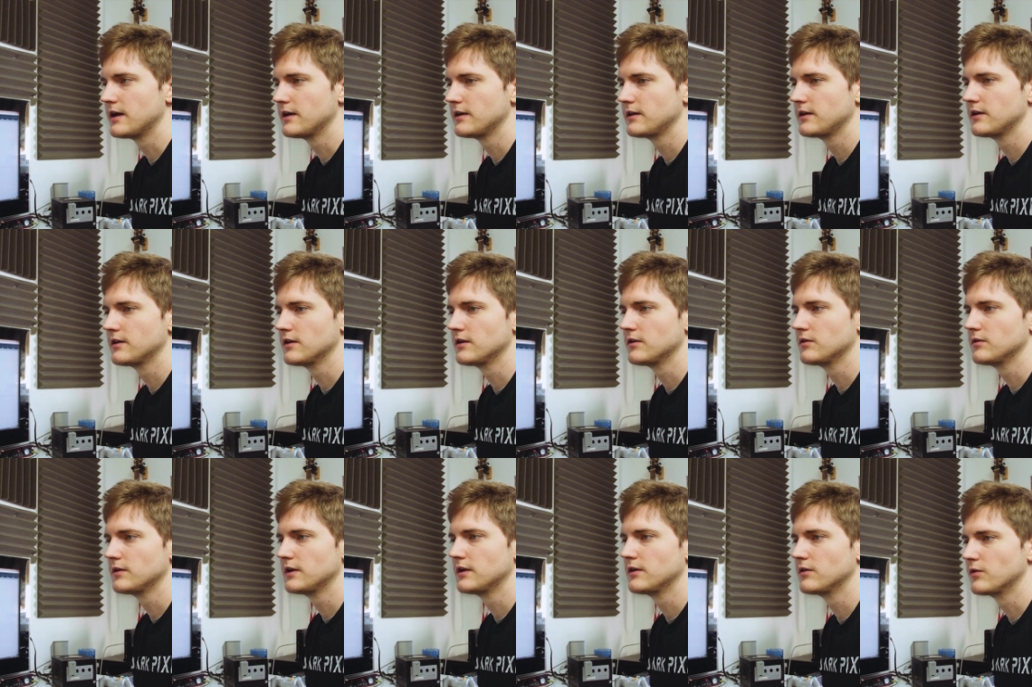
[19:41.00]
you
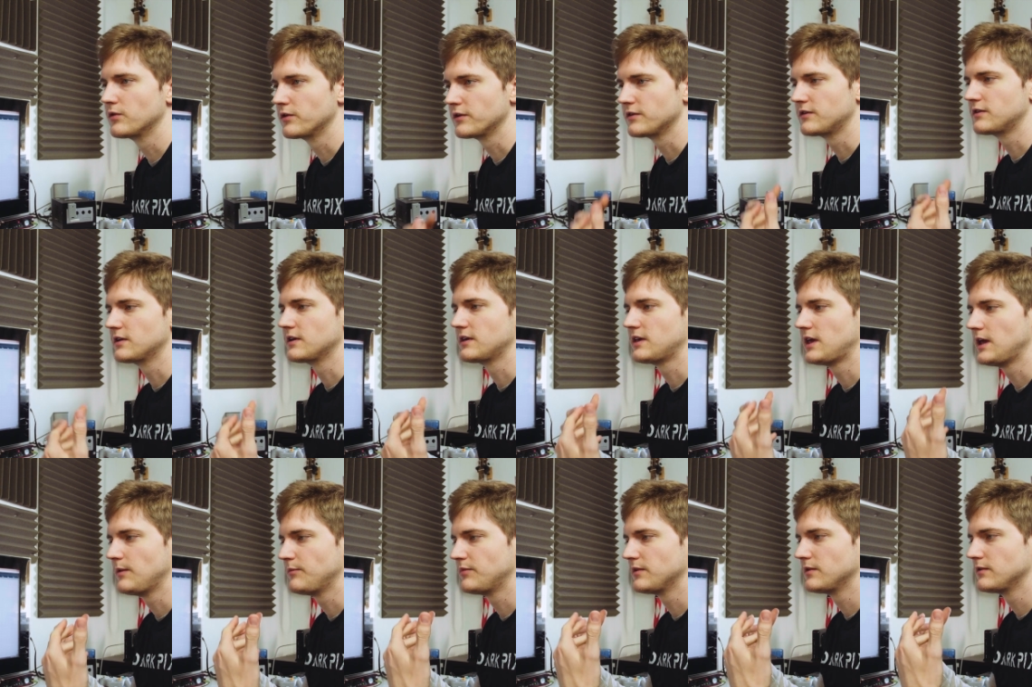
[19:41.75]
know, in order to
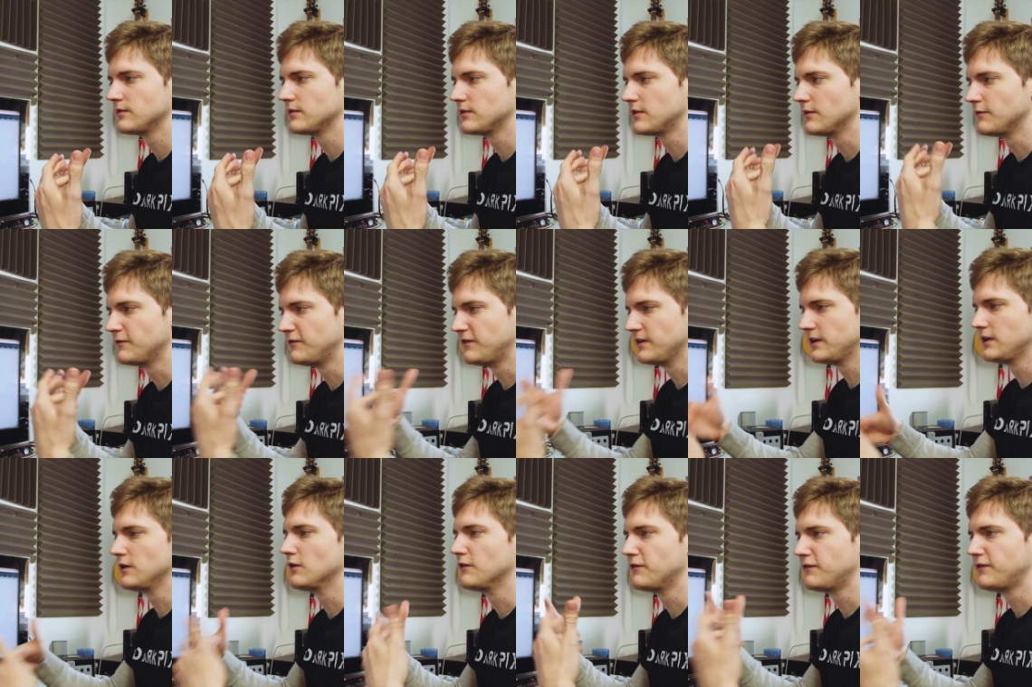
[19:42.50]
keep the
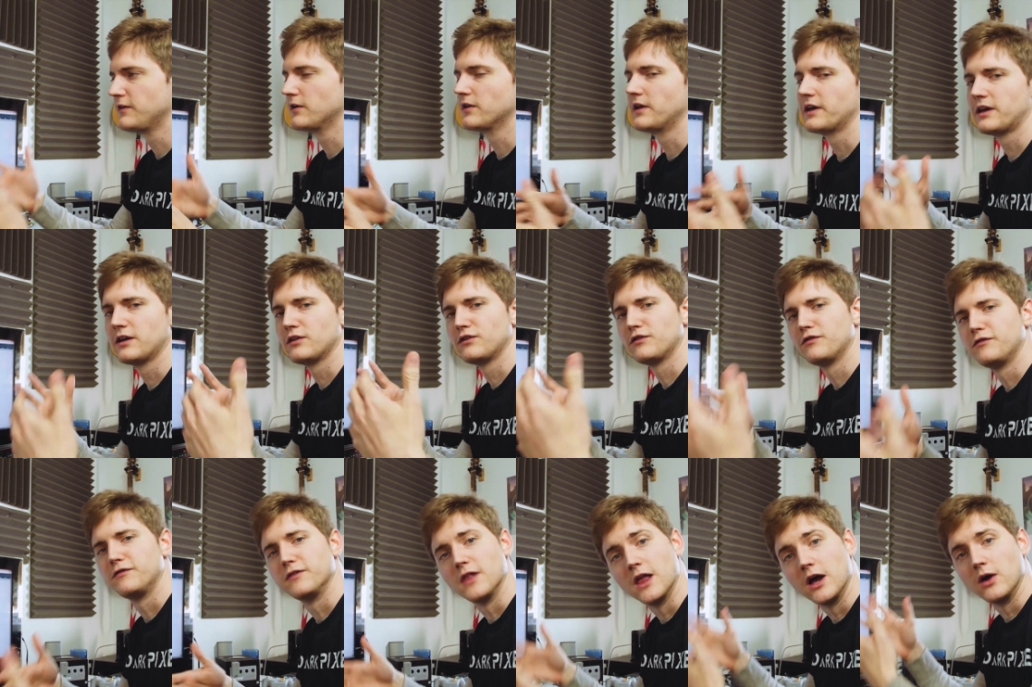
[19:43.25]
video feel like it's
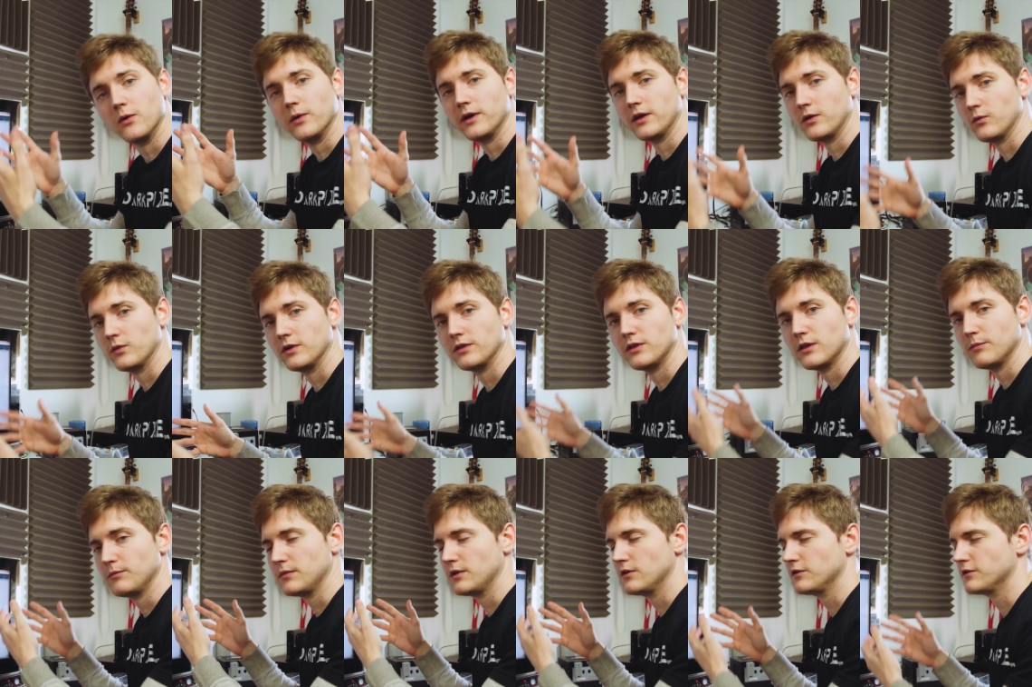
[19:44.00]
flowing with
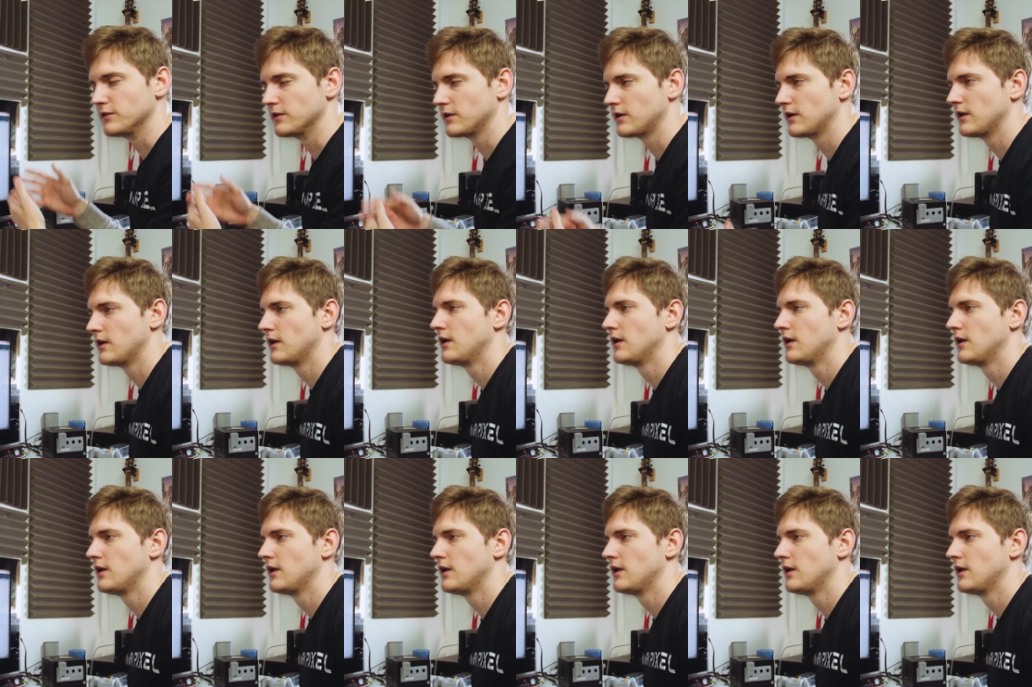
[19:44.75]
the music.